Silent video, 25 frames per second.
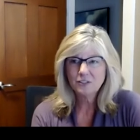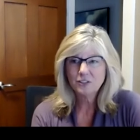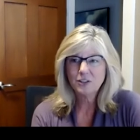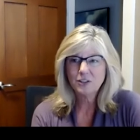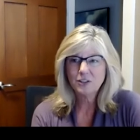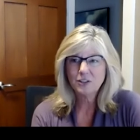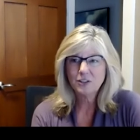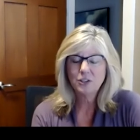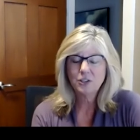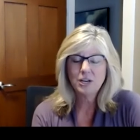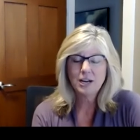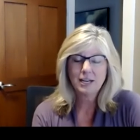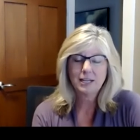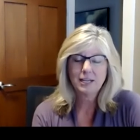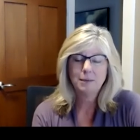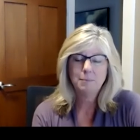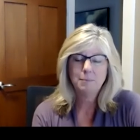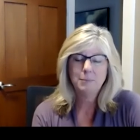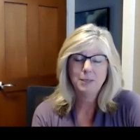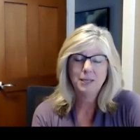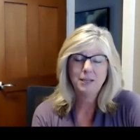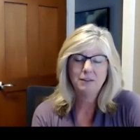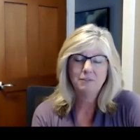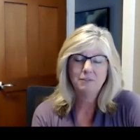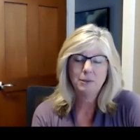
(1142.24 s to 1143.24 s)
you know you're not going to
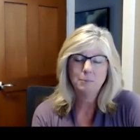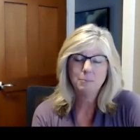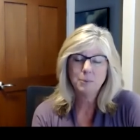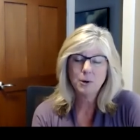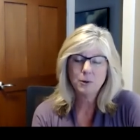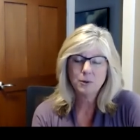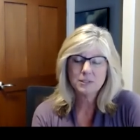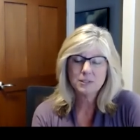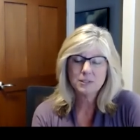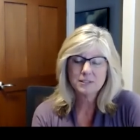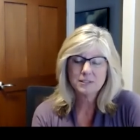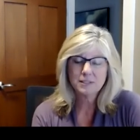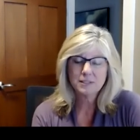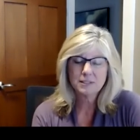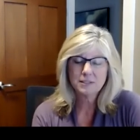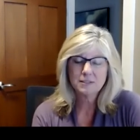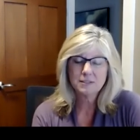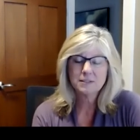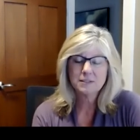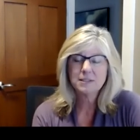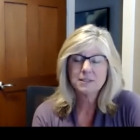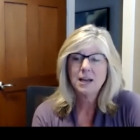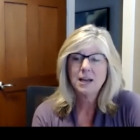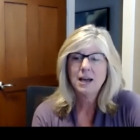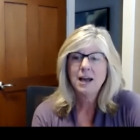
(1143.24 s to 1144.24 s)
be giving
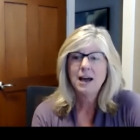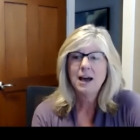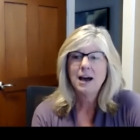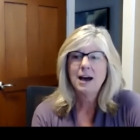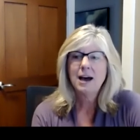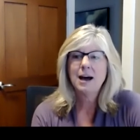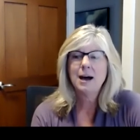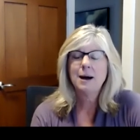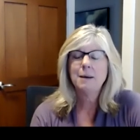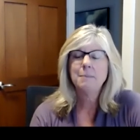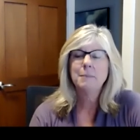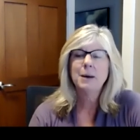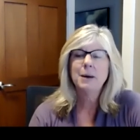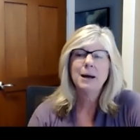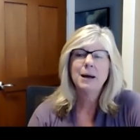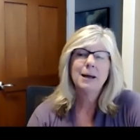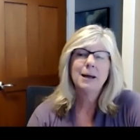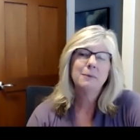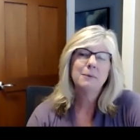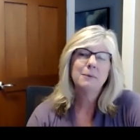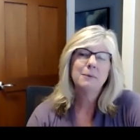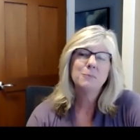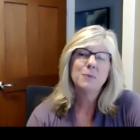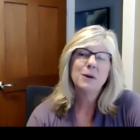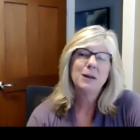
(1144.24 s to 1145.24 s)
bonuses um,
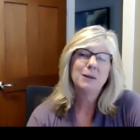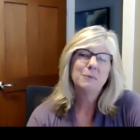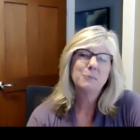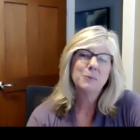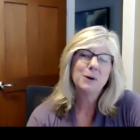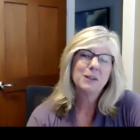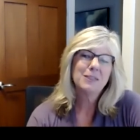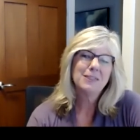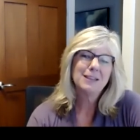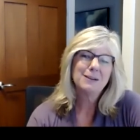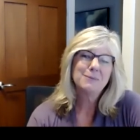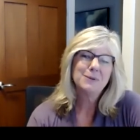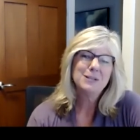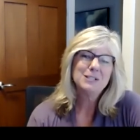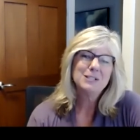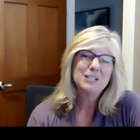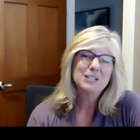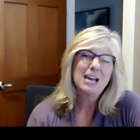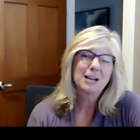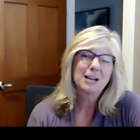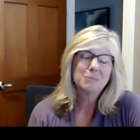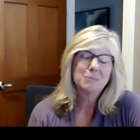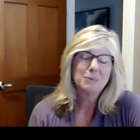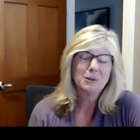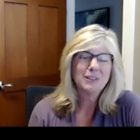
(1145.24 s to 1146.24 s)
and, and one thing we
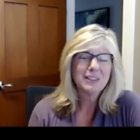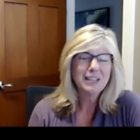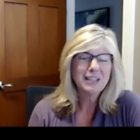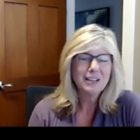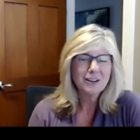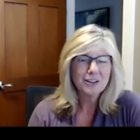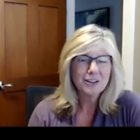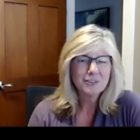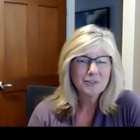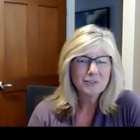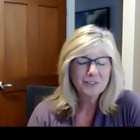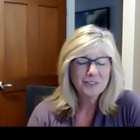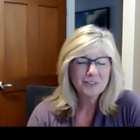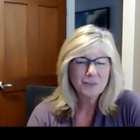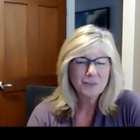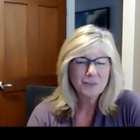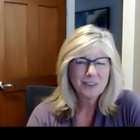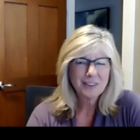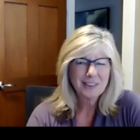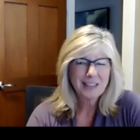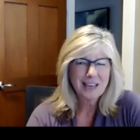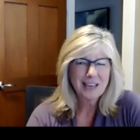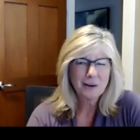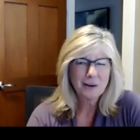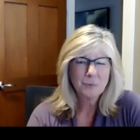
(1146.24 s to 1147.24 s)
talked about there
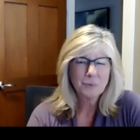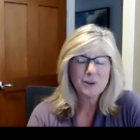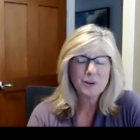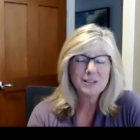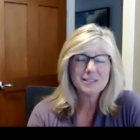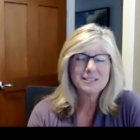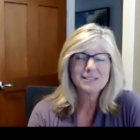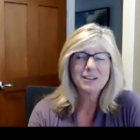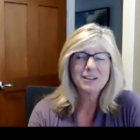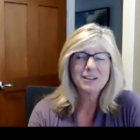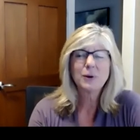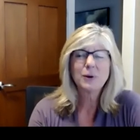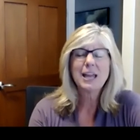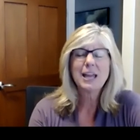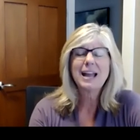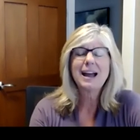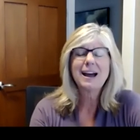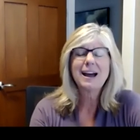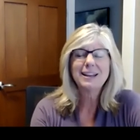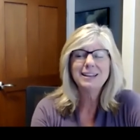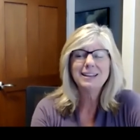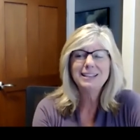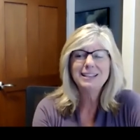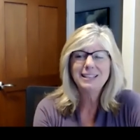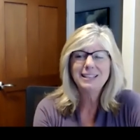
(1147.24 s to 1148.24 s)
then was okay
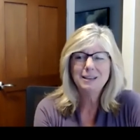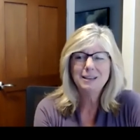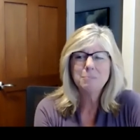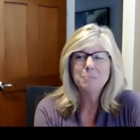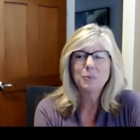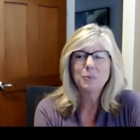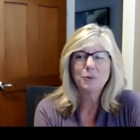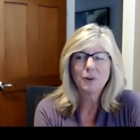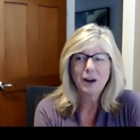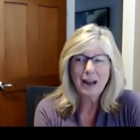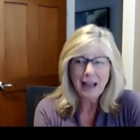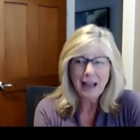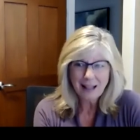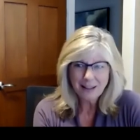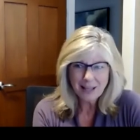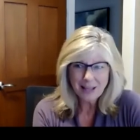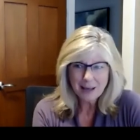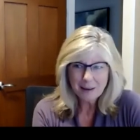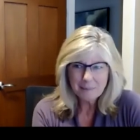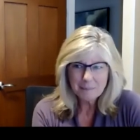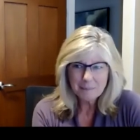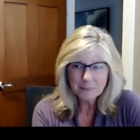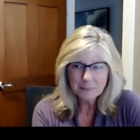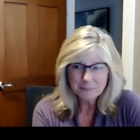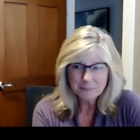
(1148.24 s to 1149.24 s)
how do you keep morale
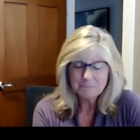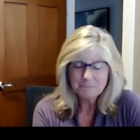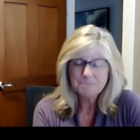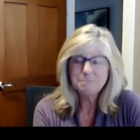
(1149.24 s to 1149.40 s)
up